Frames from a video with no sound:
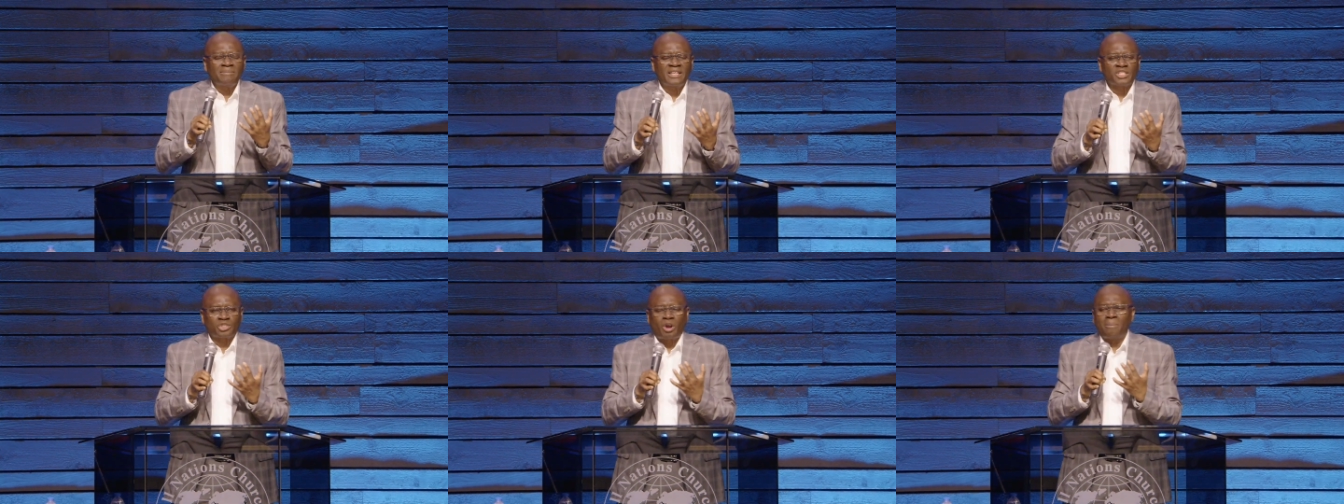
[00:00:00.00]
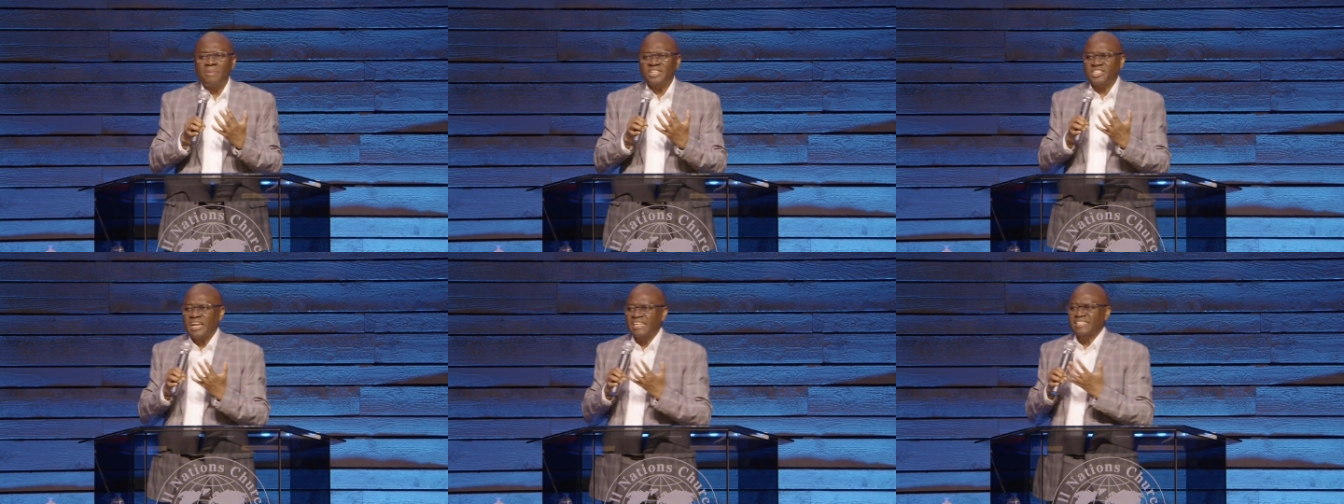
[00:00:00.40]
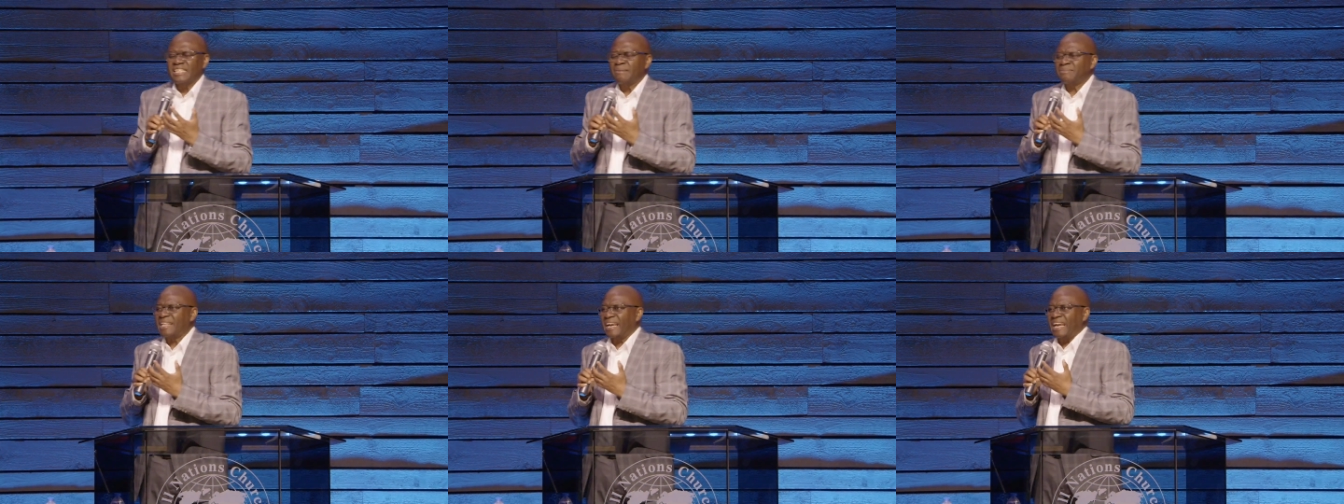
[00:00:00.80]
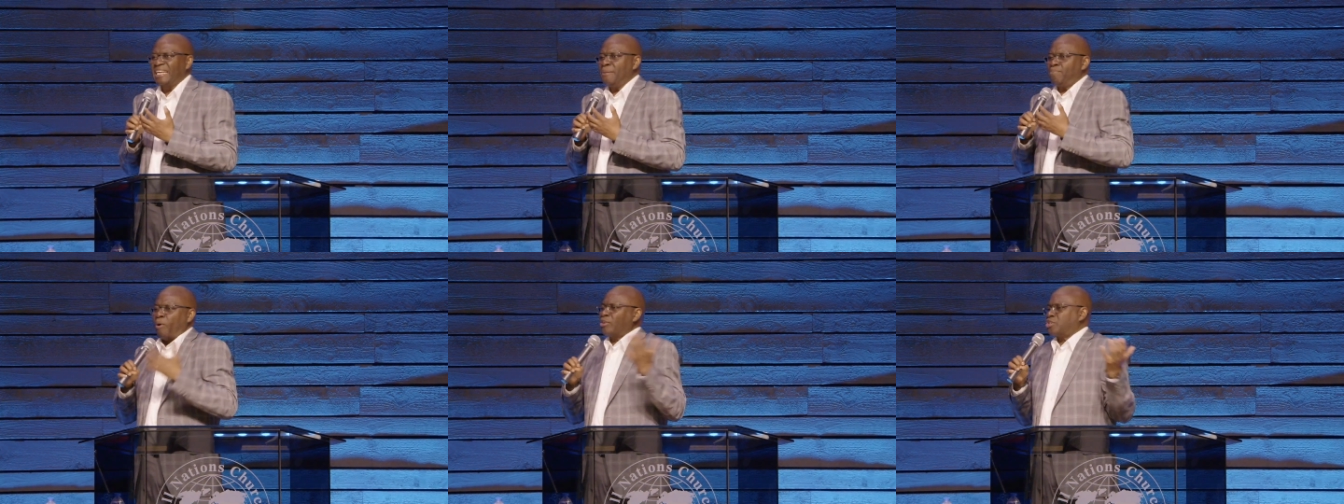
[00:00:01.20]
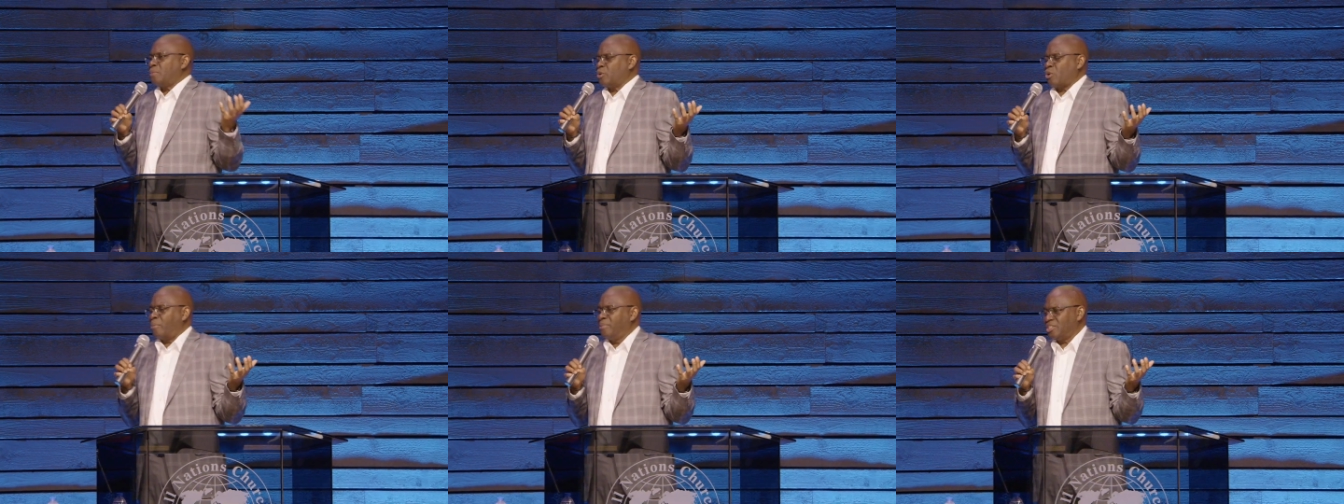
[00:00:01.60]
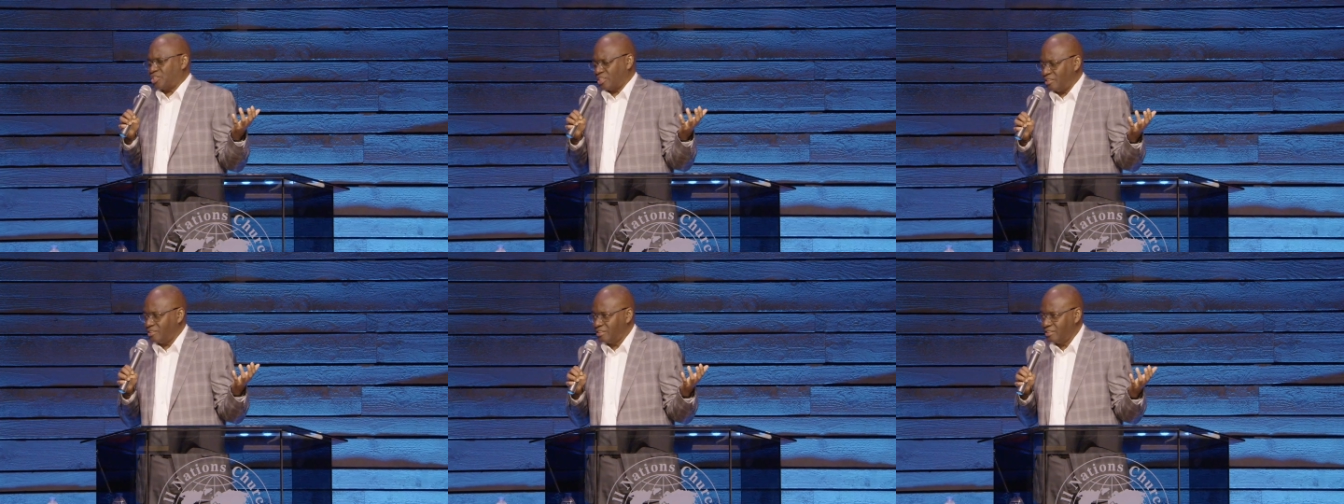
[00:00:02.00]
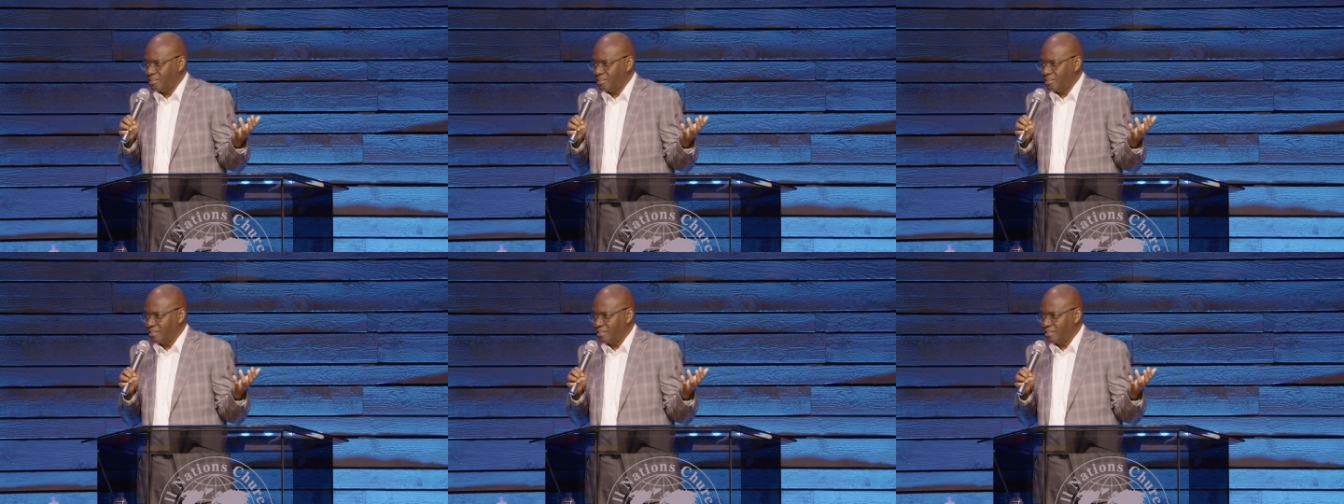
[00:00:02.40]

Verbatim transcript: him this commission. It seems like an impossible commission.